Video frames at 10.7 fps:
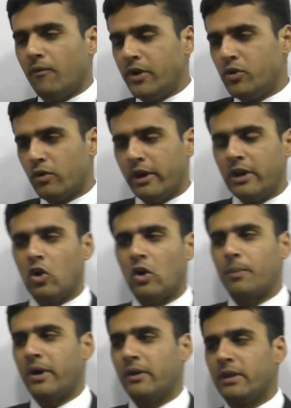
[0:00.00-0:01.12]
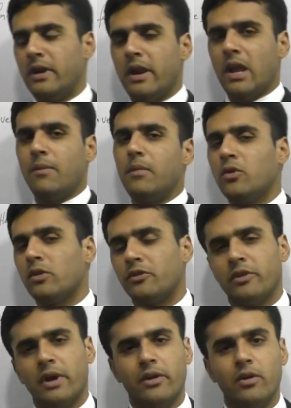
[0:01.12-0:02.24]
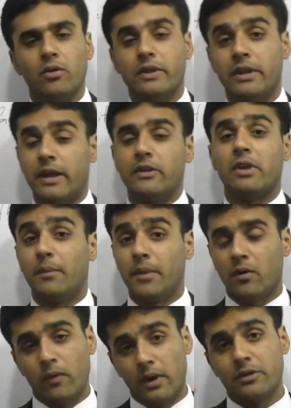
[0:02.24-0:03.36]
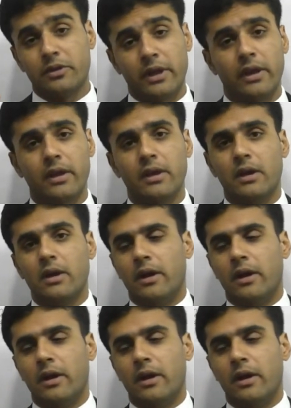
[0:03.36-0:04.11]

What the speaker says: When you are incorporating the name into the scenario, then the examiner will say,